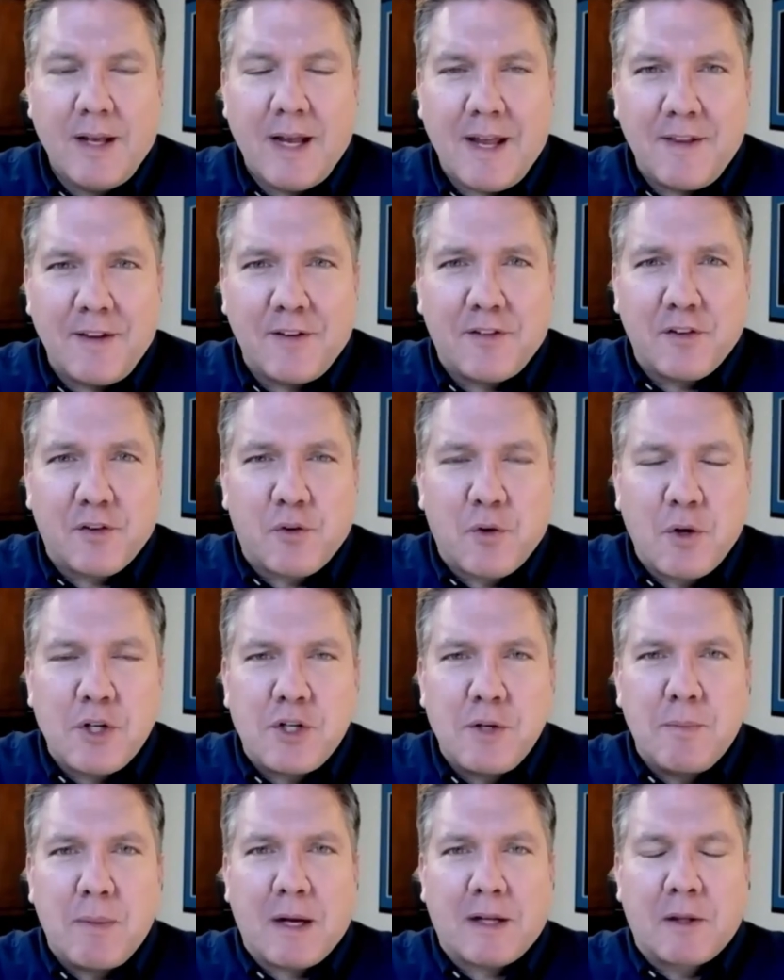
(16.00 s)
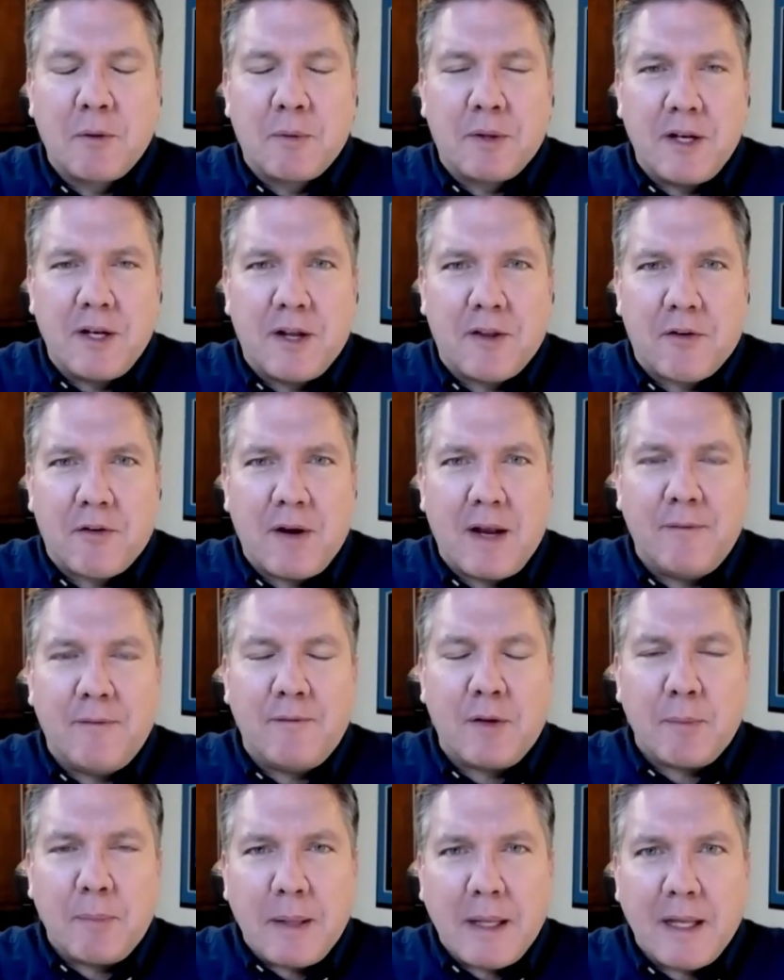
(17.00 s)
Hey, this is Christian Buckley with another
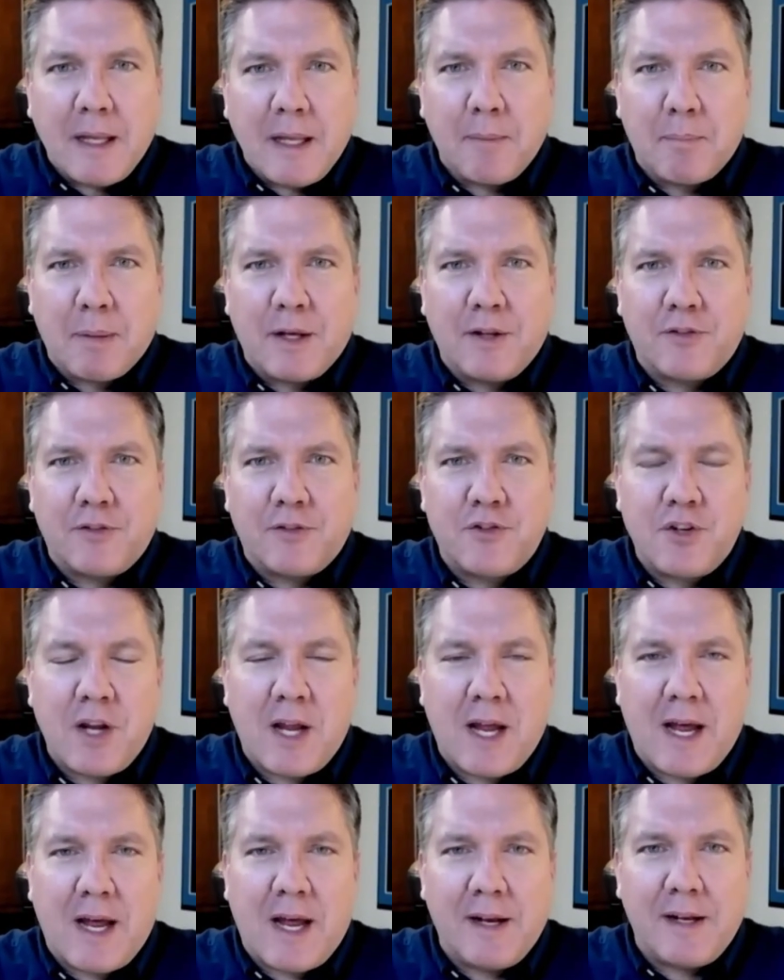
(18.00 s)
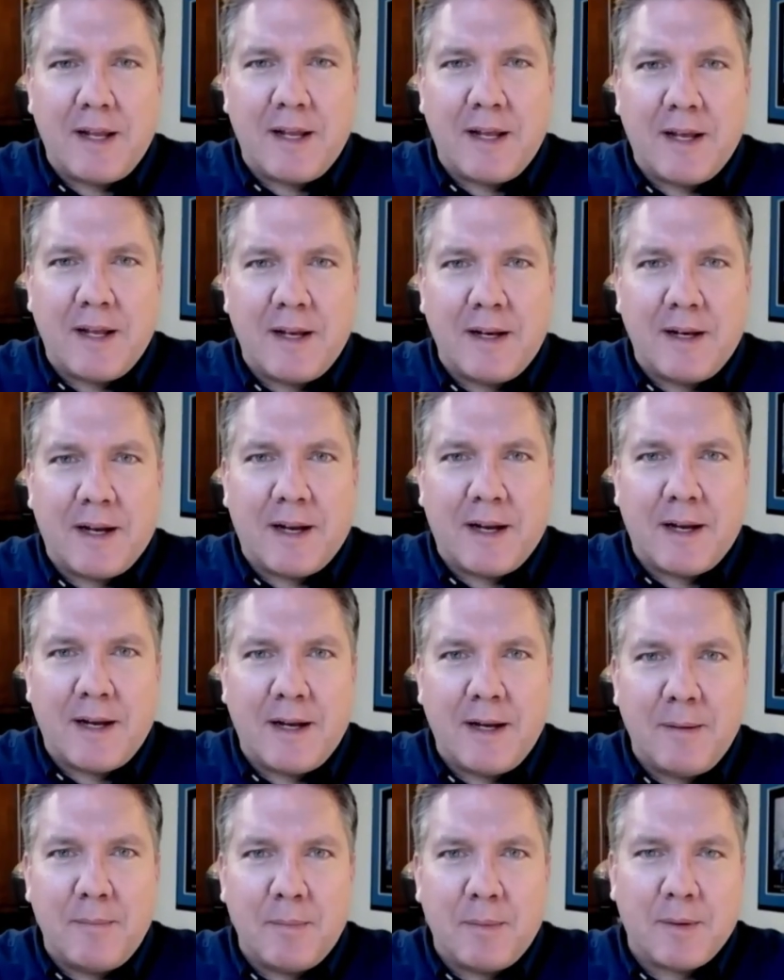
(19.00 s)
MVP Buzz Chat, and
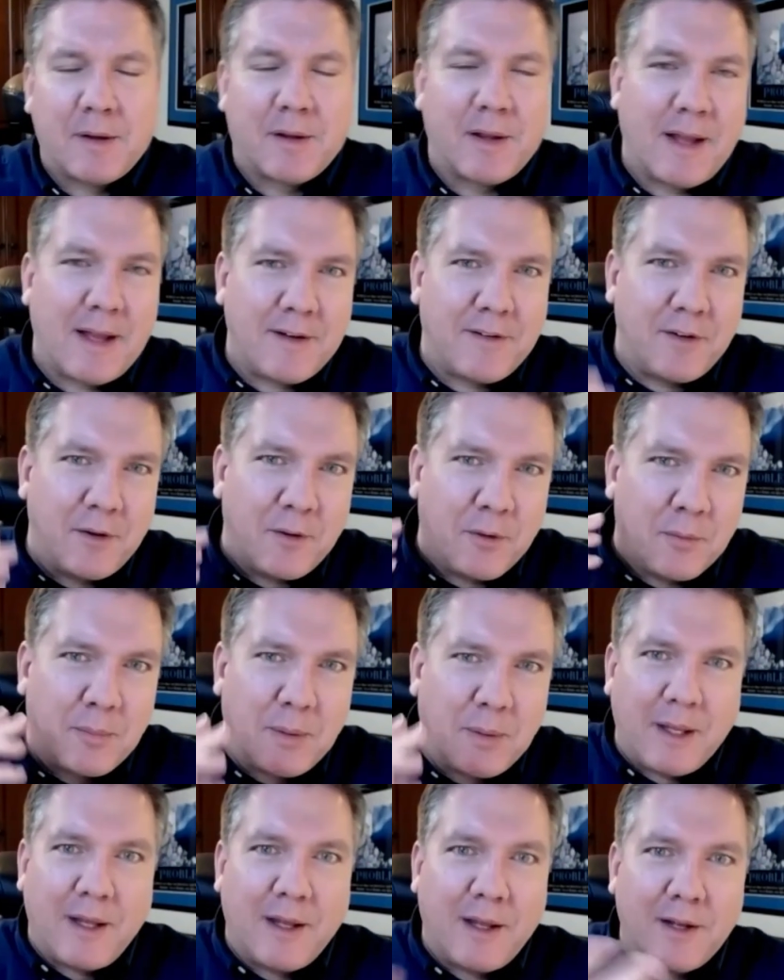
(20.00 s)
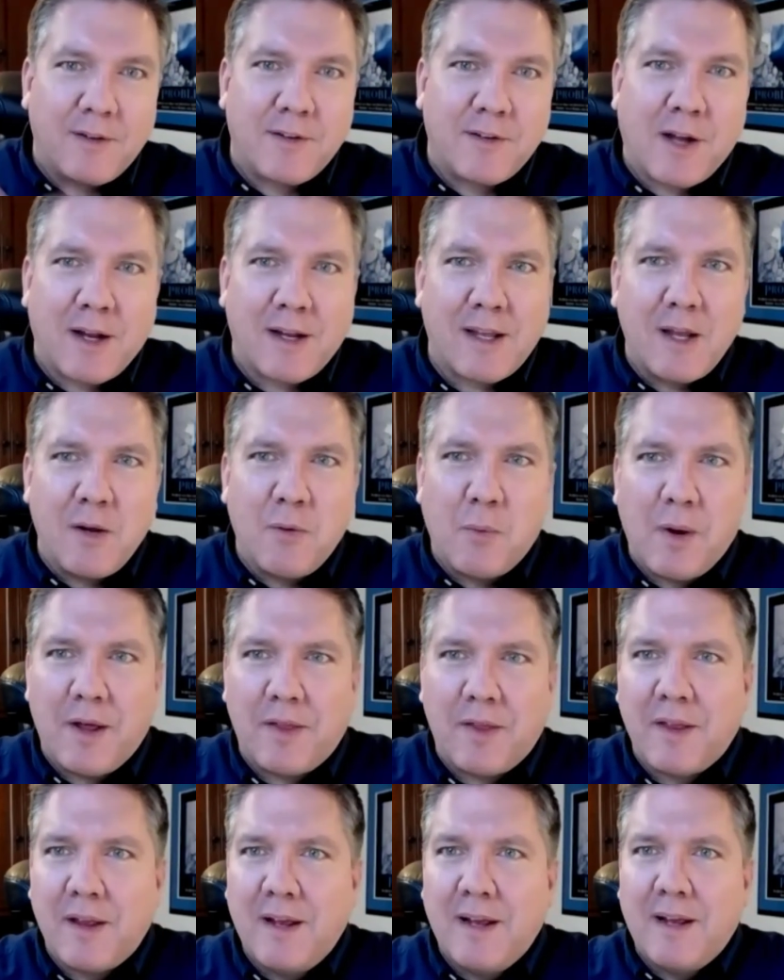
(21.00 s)
I'm glad to be talking
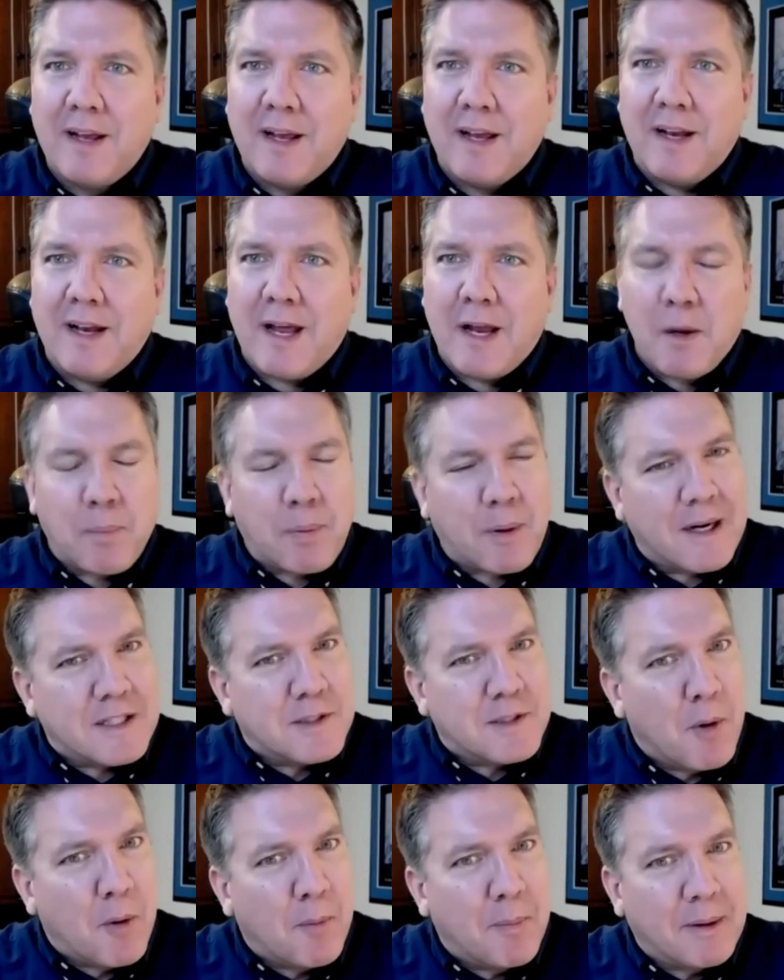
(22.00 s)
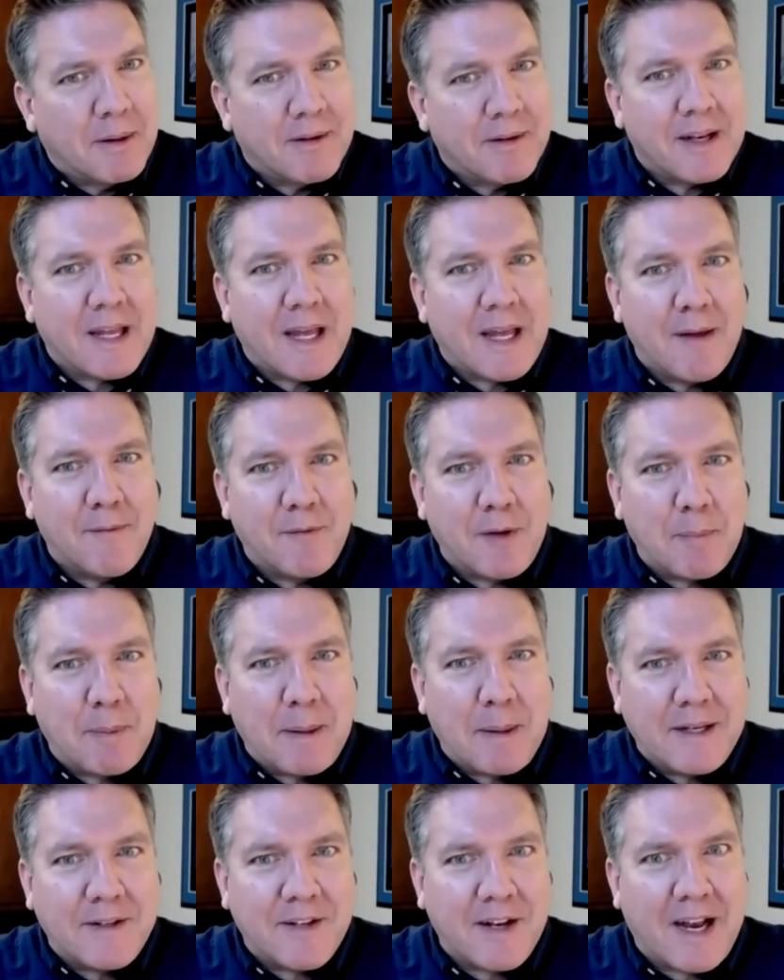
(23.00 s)
with an enterprise mobility
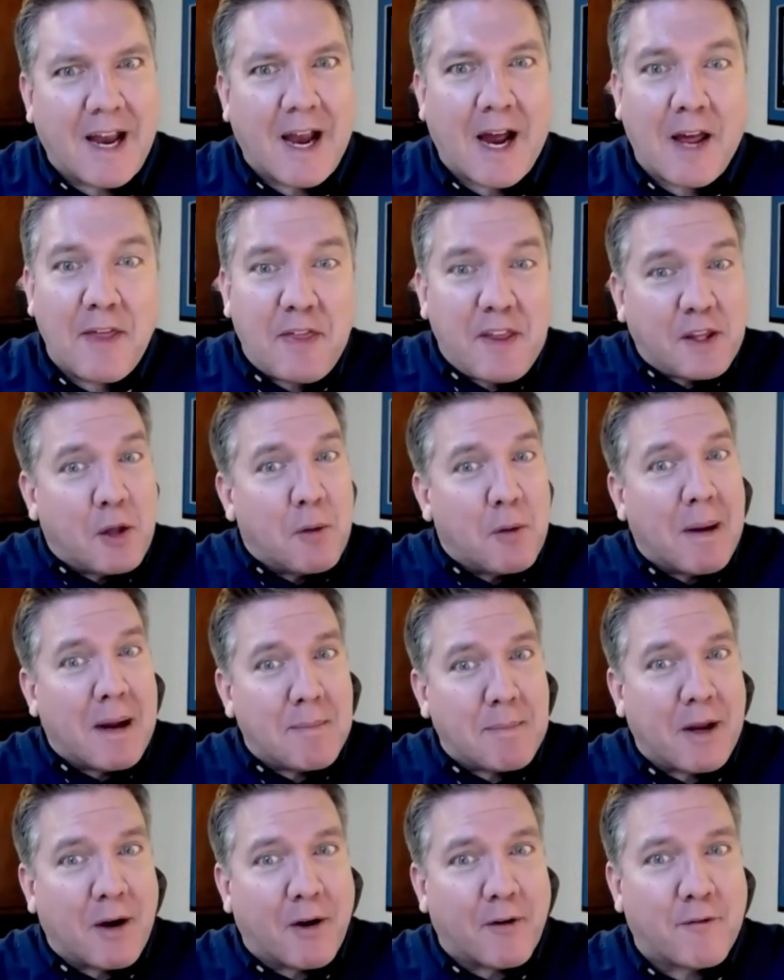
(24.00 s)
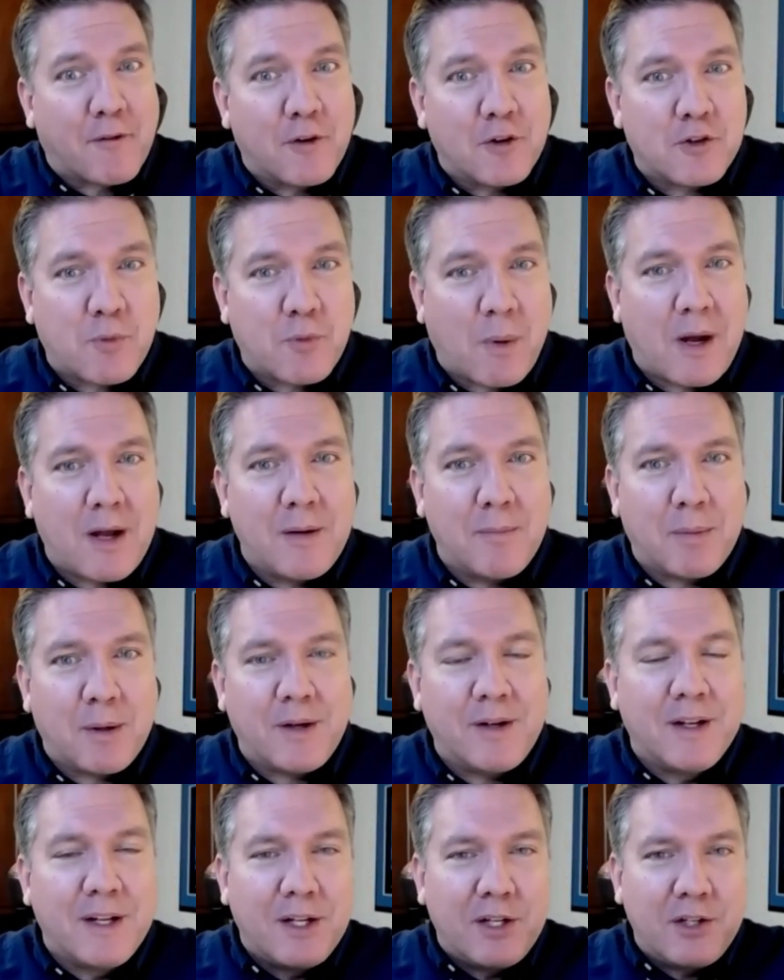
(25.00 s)
MVP today. I think you might be our first one,
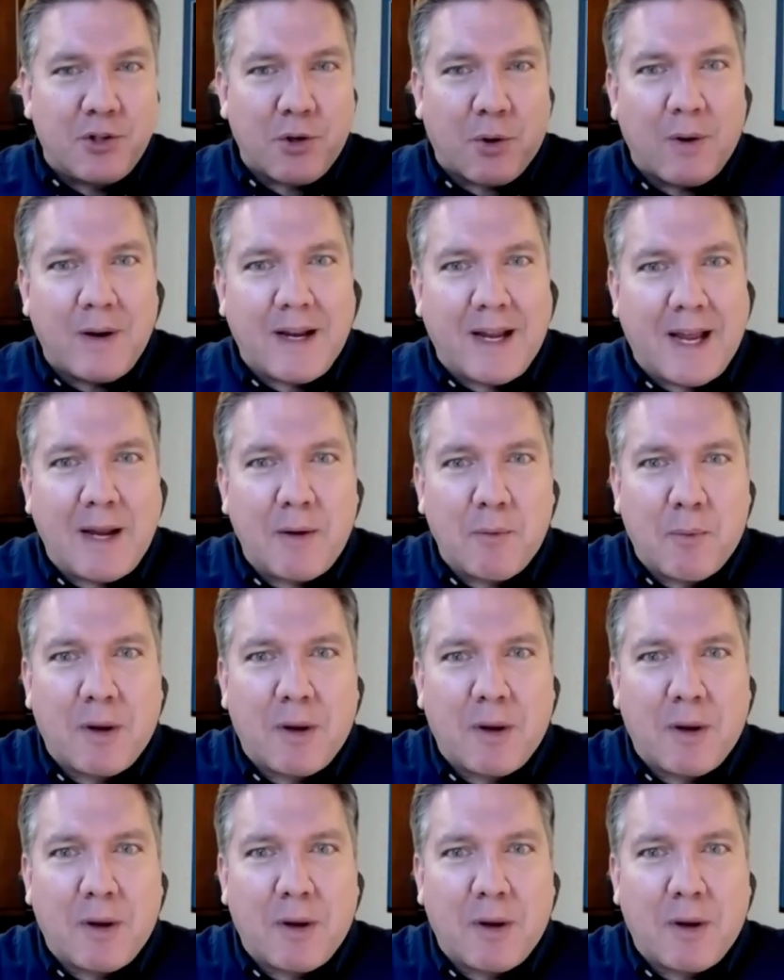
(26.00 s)
but Joy, hey,